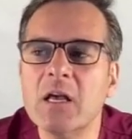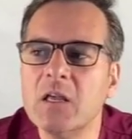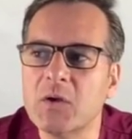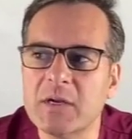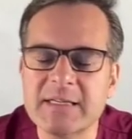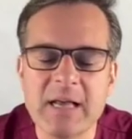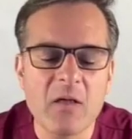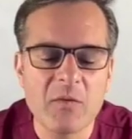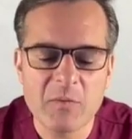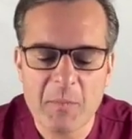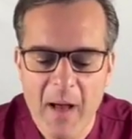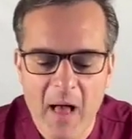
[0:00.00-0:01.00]
You can tell
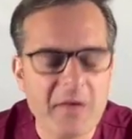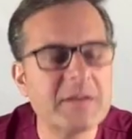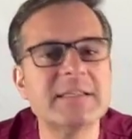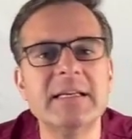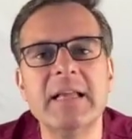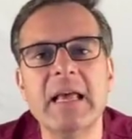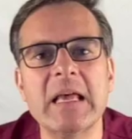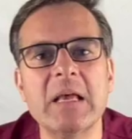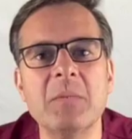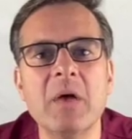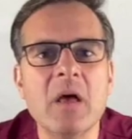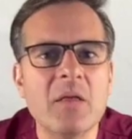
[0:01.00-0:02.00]
them the policy
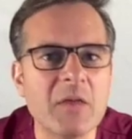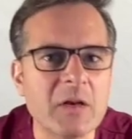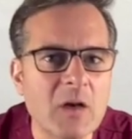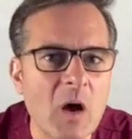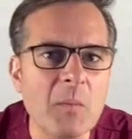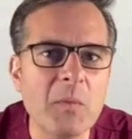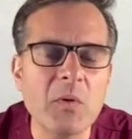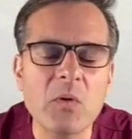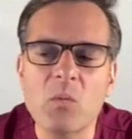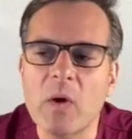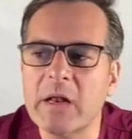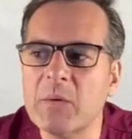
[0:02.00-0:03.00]
name, the number,
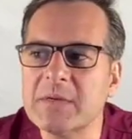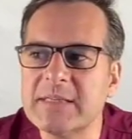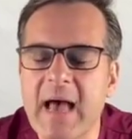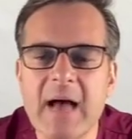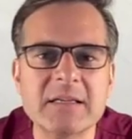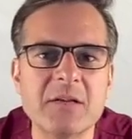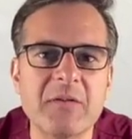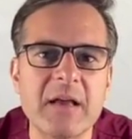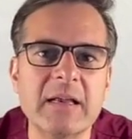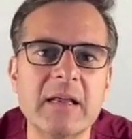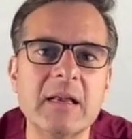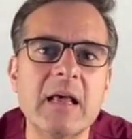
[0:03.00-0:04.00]
when it was
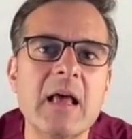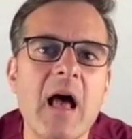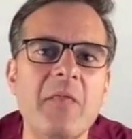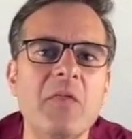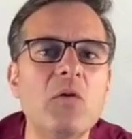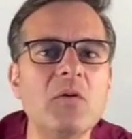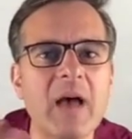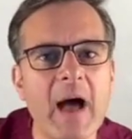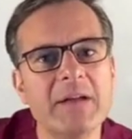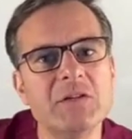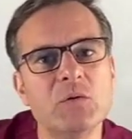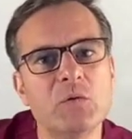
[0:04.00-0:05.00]
activated, and they'll
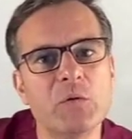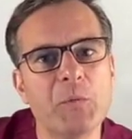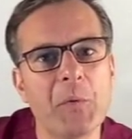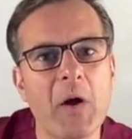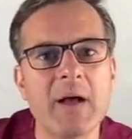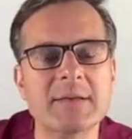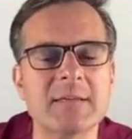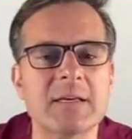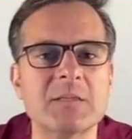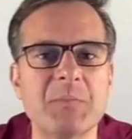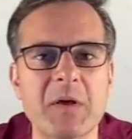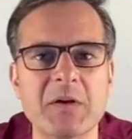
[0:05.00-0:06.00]
guide you through the
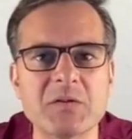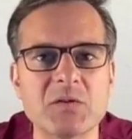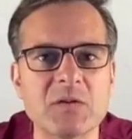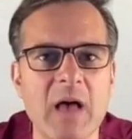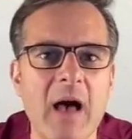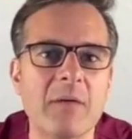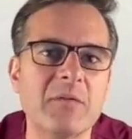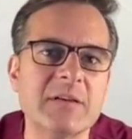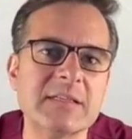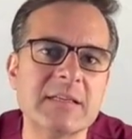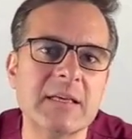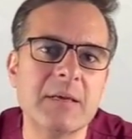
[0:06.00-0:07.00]
process because there's
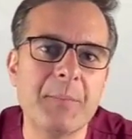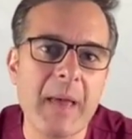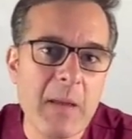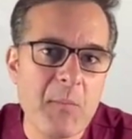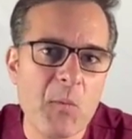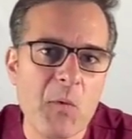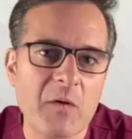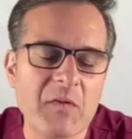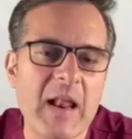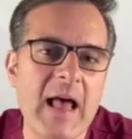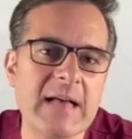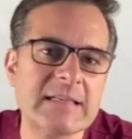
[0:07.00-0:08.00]
obviously paperwork
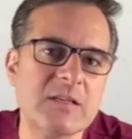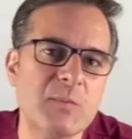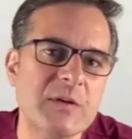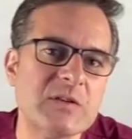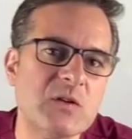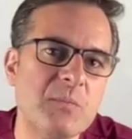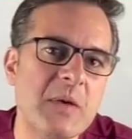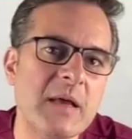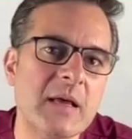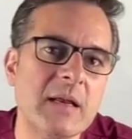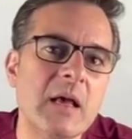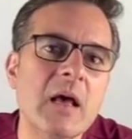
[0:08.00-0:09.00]
that has to be
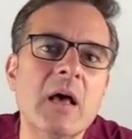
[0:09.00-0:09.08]
submitted